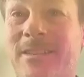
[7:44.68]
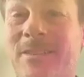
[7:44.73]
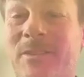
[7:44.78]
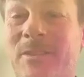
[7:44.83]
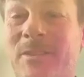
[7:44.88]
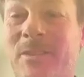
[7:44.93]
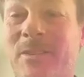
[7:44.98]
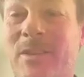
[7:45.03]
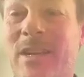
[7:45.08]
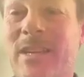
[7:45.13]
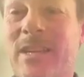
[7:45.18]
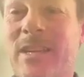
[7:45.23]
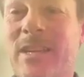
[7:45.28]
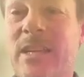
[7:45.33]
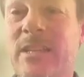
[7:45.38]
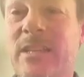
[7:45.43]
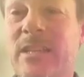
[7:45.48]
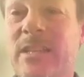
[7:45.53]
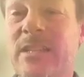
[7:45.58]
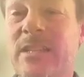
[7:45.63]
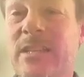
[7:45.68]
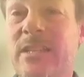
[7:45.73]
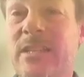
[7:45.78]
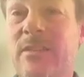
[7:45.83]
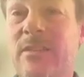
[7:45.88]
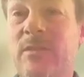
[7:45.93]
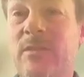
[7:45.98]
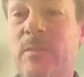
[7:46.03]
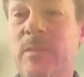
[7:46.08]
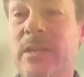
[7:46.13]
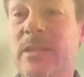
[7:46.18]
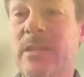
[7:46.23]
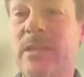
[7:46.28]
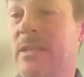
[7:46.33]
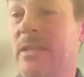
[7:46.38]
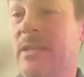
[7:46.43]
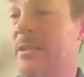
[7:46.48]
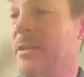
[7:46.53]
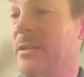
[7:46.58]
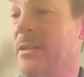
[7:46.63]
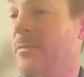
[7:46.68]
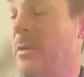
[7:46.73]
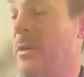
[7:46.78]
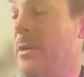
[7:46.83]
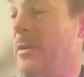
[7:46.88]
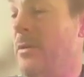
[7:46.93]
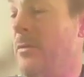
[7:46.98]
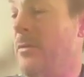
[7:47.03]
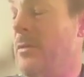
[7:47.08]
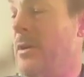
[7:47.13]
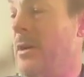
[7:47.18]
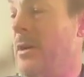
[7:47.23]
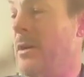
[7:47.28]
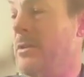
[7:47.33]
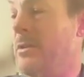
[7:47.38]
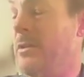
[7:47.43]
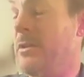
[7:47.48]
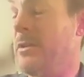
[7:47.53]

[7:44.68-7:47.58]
no, you're, because it's given me a sense of where you are.